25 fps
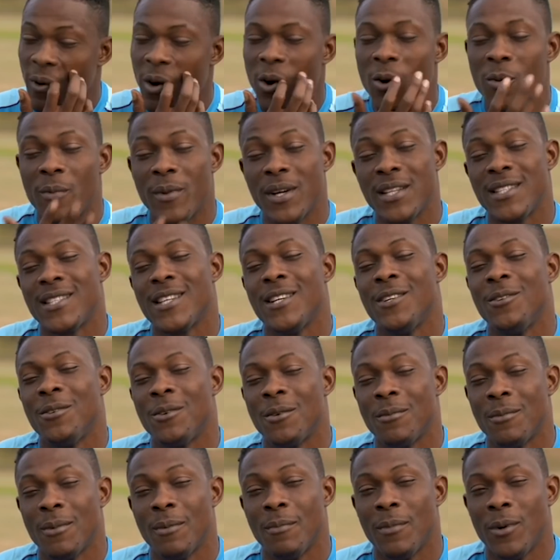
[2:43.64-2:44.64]
All my
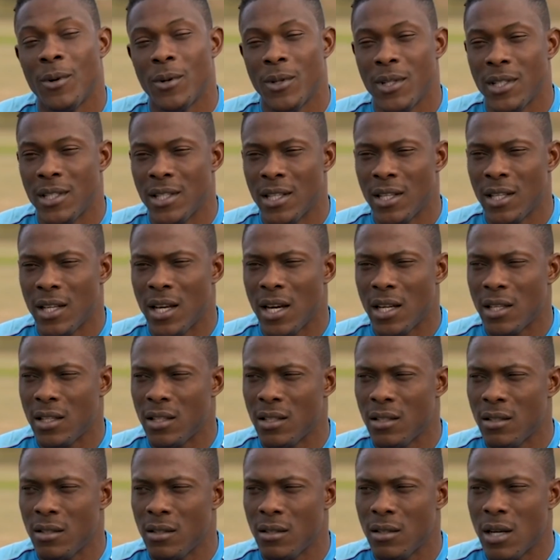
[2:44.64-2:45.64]
salute come about, that
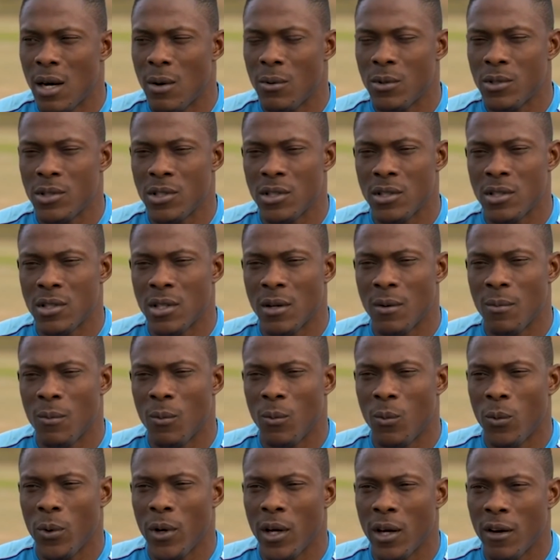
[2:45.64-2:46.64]
was just a
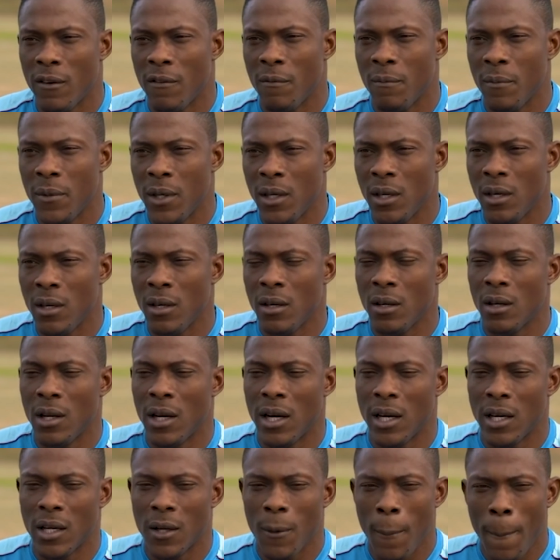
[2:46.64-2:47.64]
way of me,
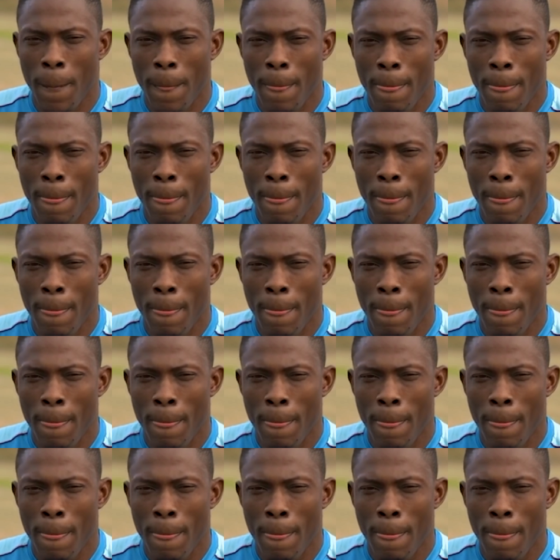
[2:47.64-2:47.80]
like,